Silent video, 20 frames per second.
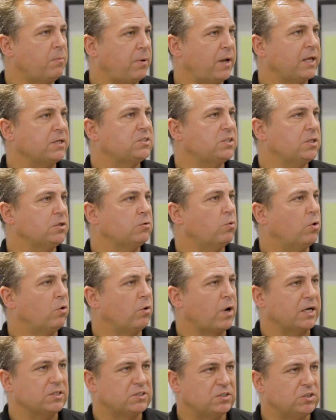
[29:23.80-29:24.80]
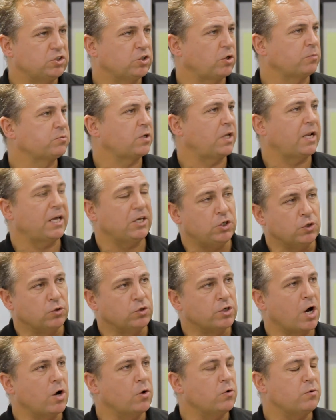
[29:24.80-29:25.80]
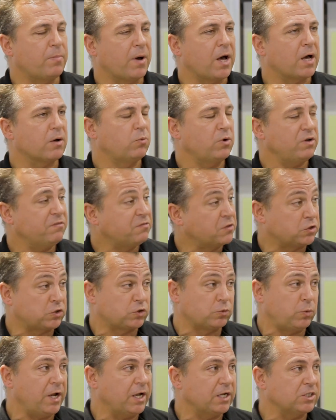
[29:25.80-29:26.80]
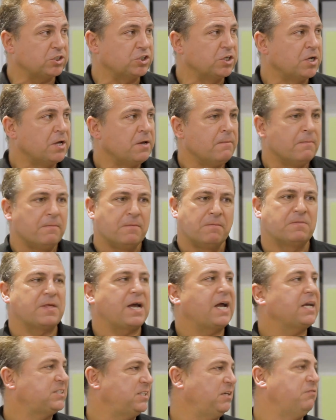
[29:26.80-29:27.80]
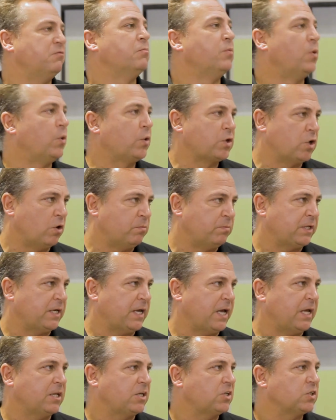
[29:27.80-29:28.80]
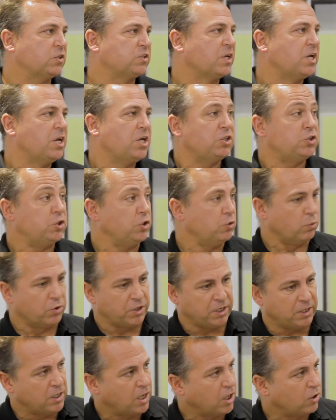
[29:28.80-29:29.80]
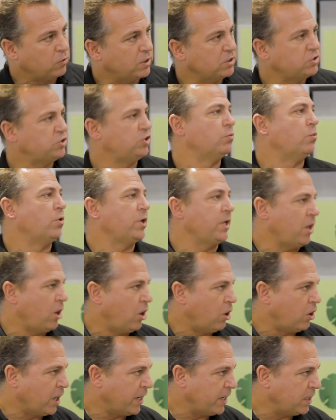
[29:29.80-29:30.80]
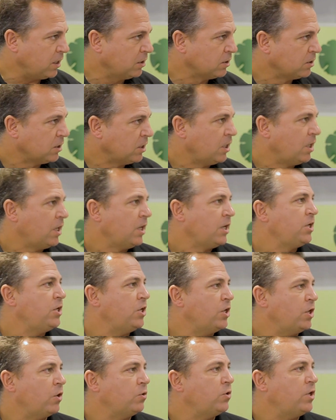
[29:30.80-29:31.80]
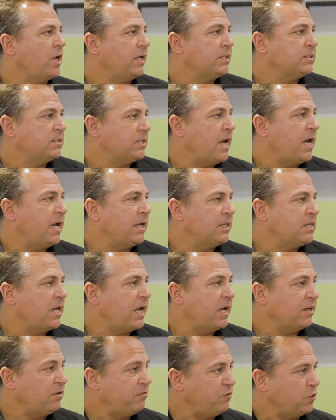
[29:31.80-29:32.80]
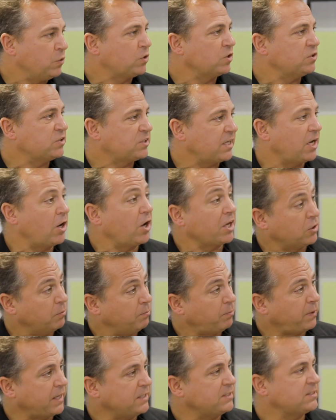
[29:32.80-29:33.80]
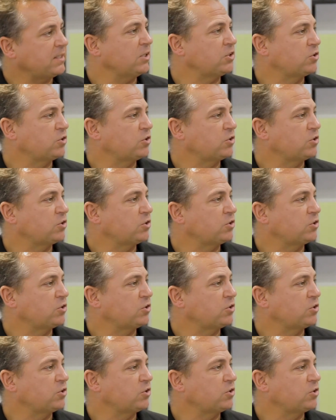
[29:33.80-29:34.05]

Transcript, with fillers: placing the wall lights in jobs like that. You know, but with the switch, that's even more complicated because do you want it lower? Do you want it higher? Sure. You know, and, and, and if you can say, I can place that